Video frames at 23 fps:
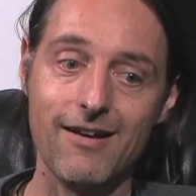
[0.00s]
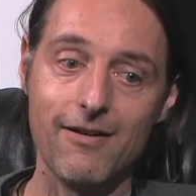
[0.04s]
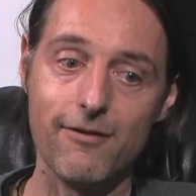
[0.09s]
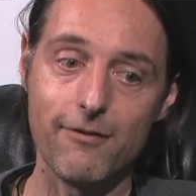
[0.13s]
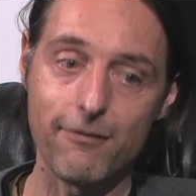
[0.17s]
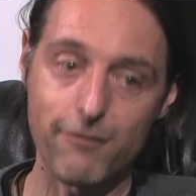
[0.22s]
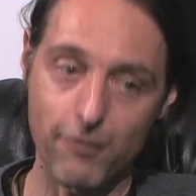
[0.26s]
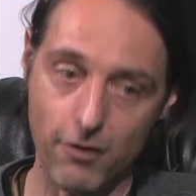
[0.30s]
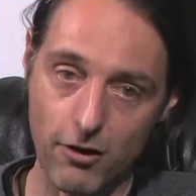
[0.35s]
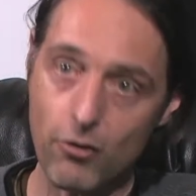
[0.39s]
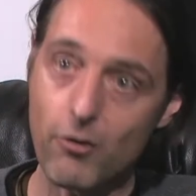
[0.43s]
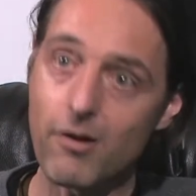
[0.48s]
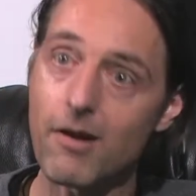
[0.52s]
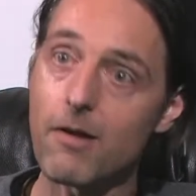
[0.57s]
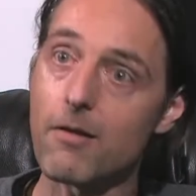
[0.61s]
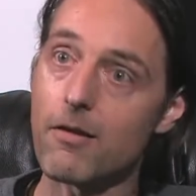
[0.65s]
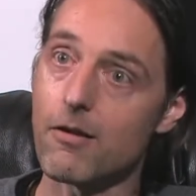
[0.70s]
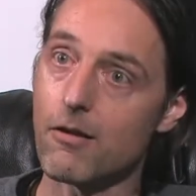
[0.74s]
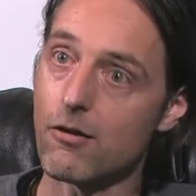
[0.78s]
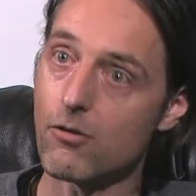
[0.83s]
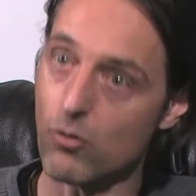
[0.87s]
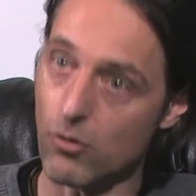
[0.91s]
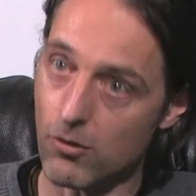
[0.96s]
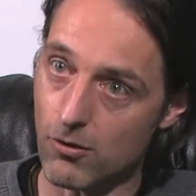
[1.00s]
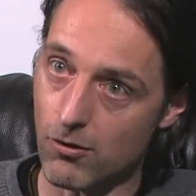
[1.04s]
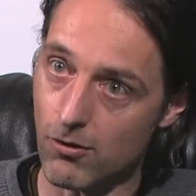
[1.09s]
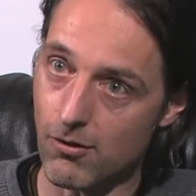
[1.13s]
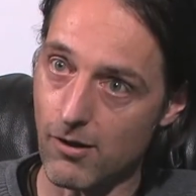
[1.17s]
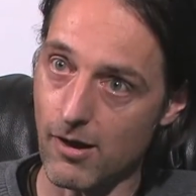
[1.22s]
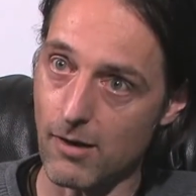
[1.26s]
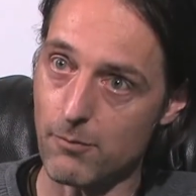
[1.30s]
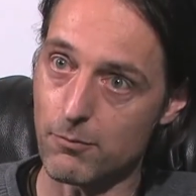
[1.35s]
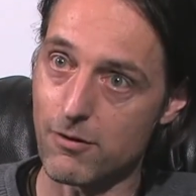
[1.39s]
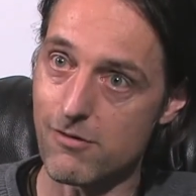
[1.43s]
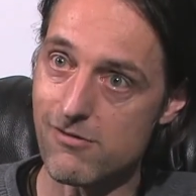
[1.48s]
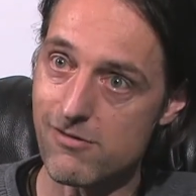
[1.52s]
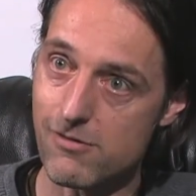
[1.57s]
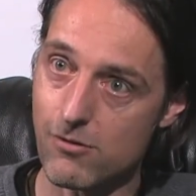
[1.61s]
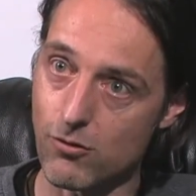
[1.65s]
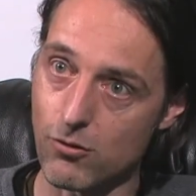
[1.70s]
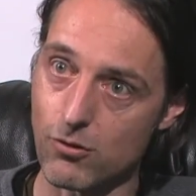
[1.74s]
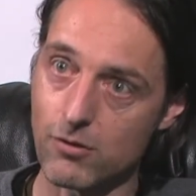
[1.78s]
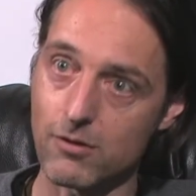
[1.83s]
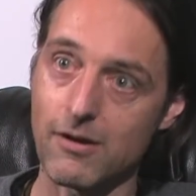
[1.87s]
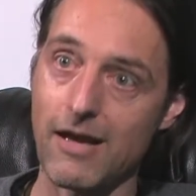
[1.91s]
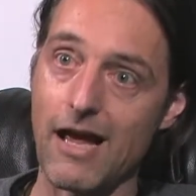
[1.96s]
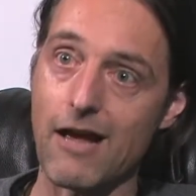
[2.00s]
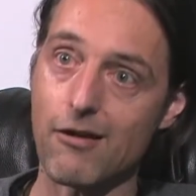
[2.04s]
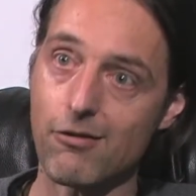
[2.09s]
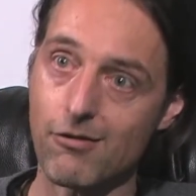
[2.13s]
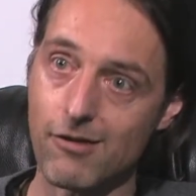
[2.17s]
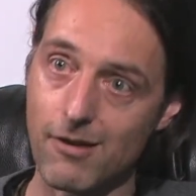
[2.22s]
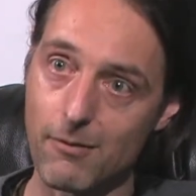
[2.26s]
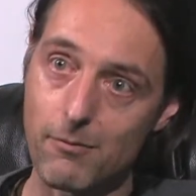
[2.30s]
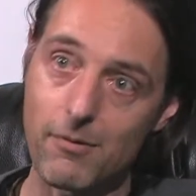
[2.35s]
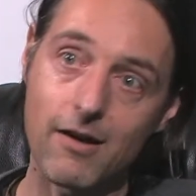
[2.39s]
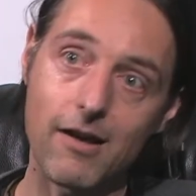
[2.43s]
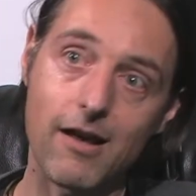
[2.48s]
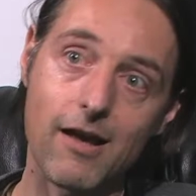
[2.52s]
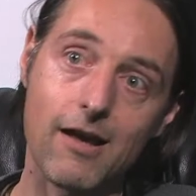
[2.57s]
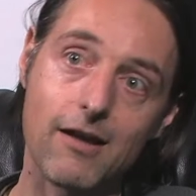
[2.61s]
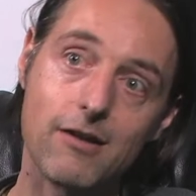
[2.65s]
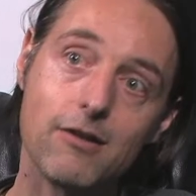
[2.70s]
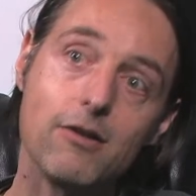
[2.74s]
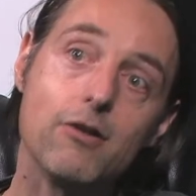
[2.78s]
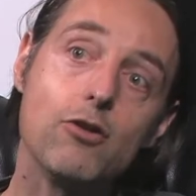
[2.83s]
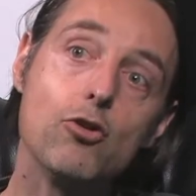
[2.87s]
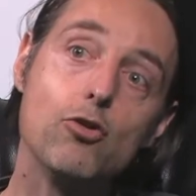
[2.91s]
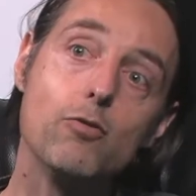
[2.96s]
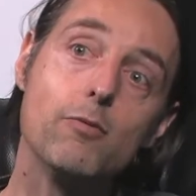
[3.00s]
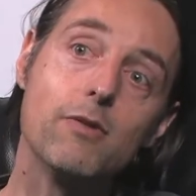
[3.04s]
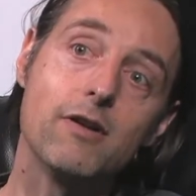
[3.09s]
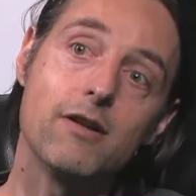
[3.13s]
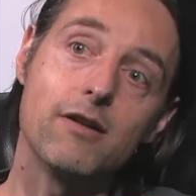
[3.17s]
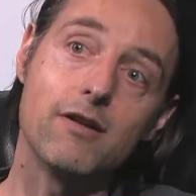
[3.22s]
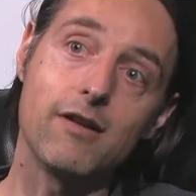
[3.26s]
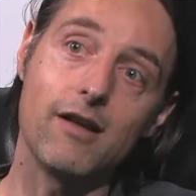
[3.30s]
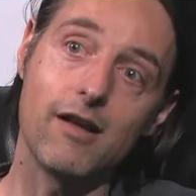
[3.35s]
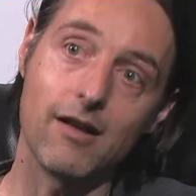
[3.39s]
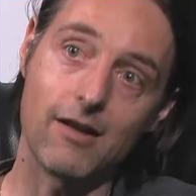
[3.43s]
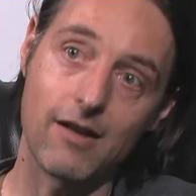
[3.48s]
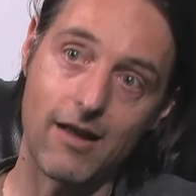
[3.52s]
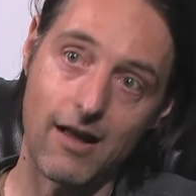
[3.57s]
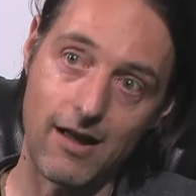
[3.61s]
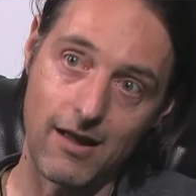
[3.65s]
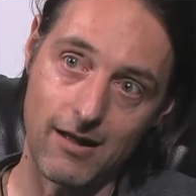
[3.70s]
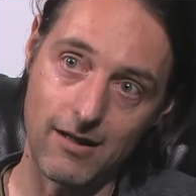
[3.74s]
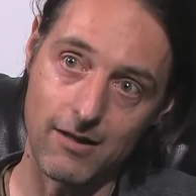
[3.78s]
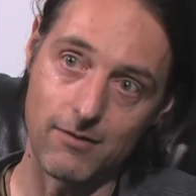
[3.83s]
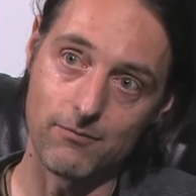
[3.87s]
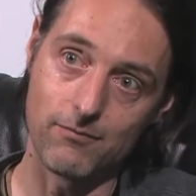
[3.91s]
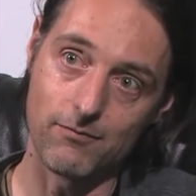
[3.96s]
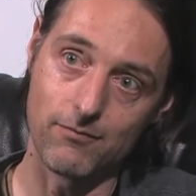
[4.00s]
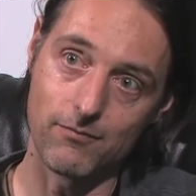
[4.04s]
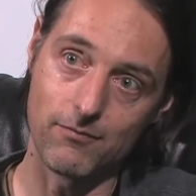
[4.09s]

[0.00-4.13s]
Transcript: following this concept, should assimilate human DNA